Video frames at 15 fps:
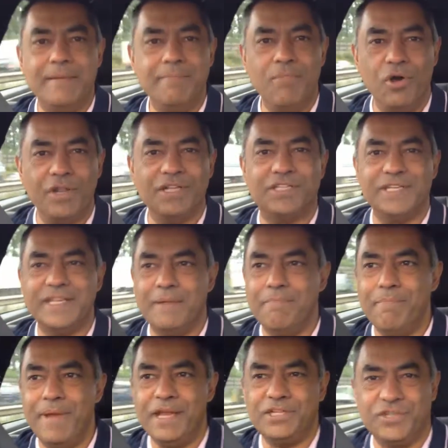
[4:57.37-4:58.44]
and monitored
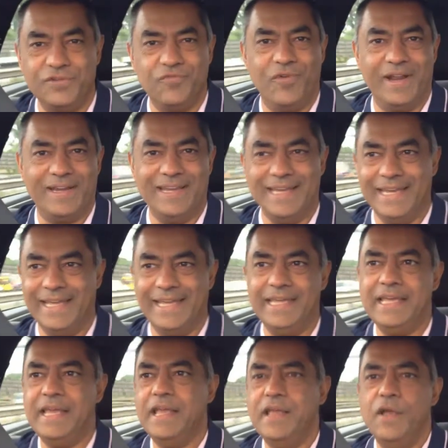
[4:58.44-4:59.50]
and measured regularly